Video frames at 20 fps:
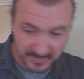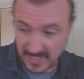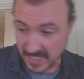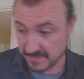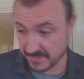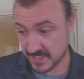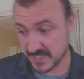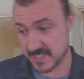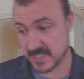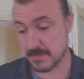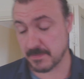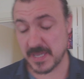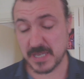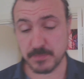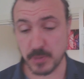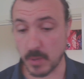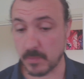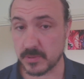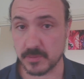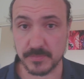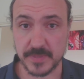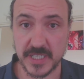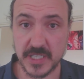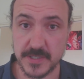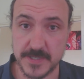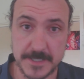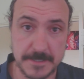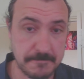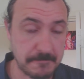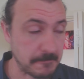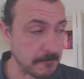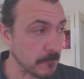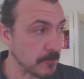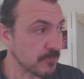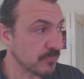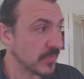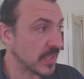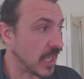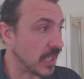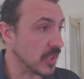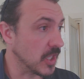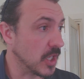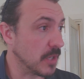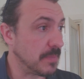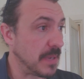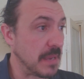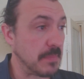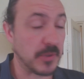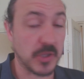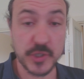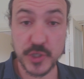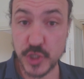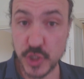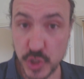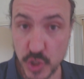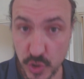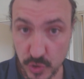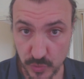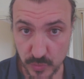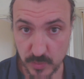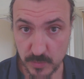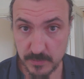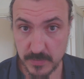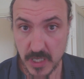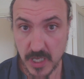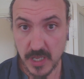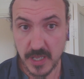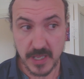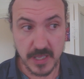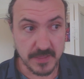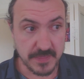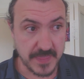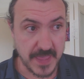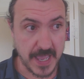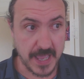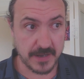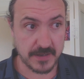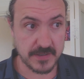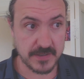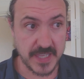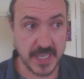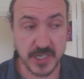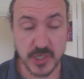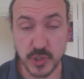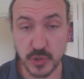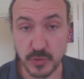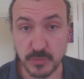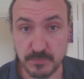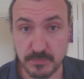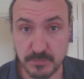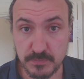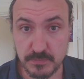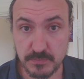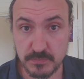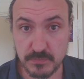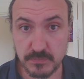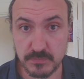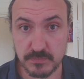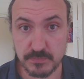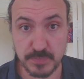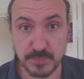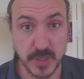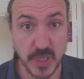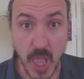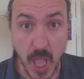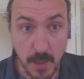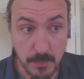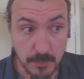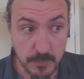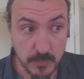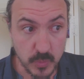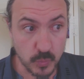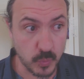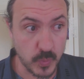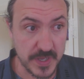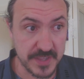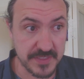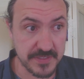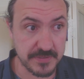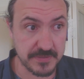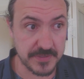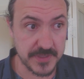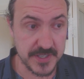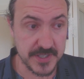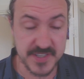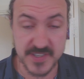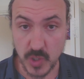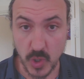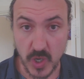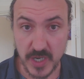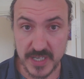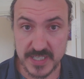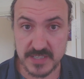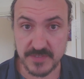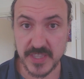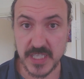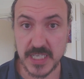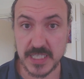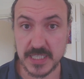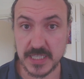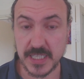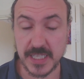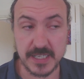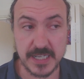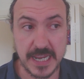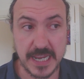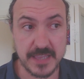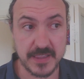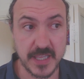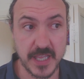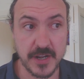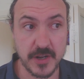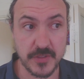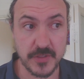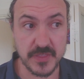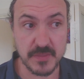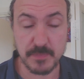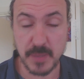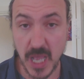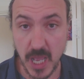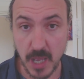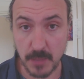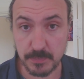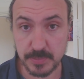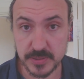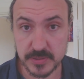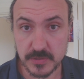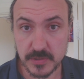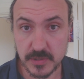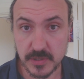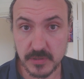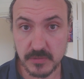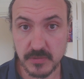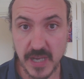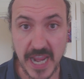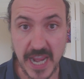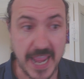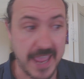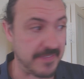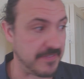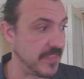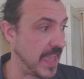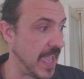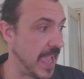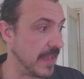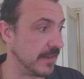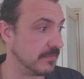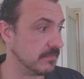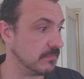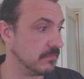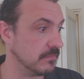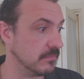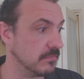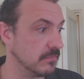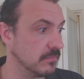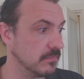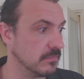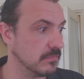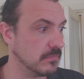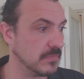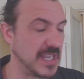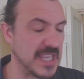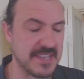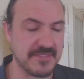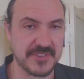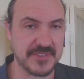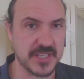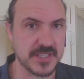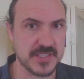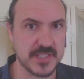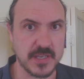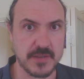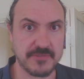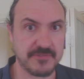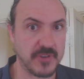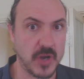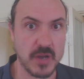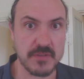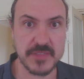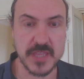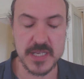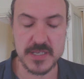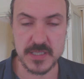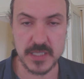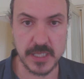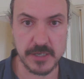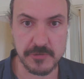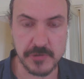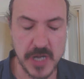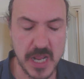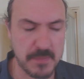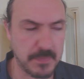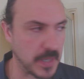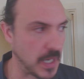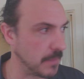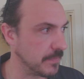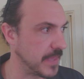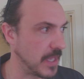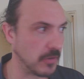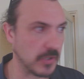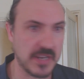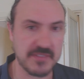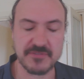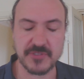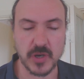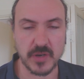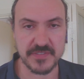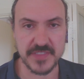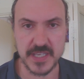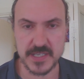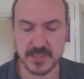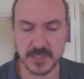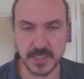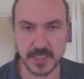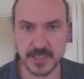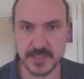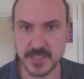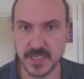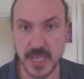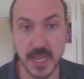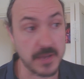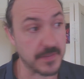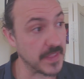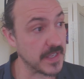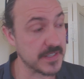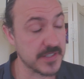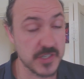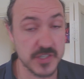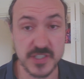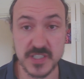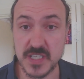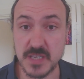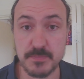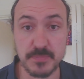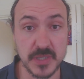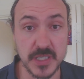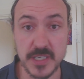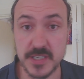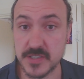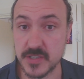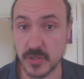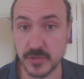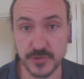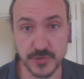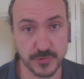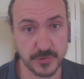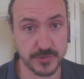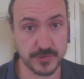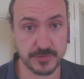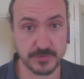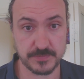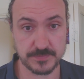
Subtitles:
This is a big problem, because a lot of people assume that they should plumb with the size of the inlet and outlet on the pump, and that if it's a 5,000 litre an hour pump, they'll get 5,000 litres an hour. That just simply is not true.